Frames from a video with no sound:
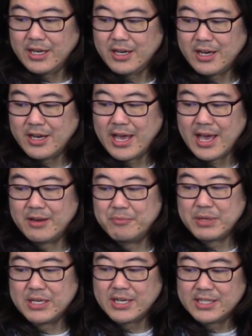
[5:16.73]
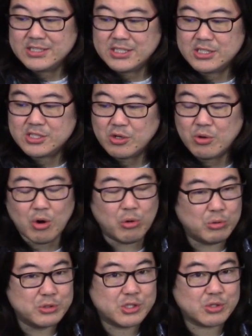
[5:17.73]
uh, and because he's so
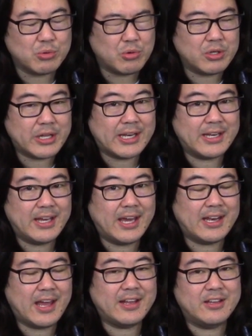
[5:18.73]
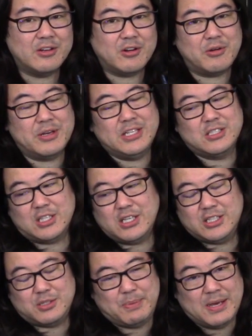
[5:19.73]
old school and and and you know he's
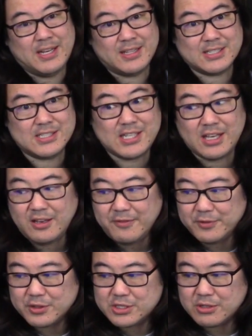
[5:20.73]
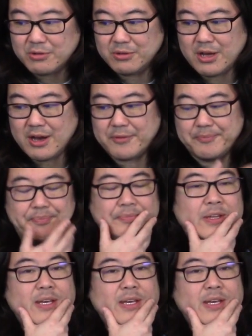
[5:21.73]
he's been in the scene for so long.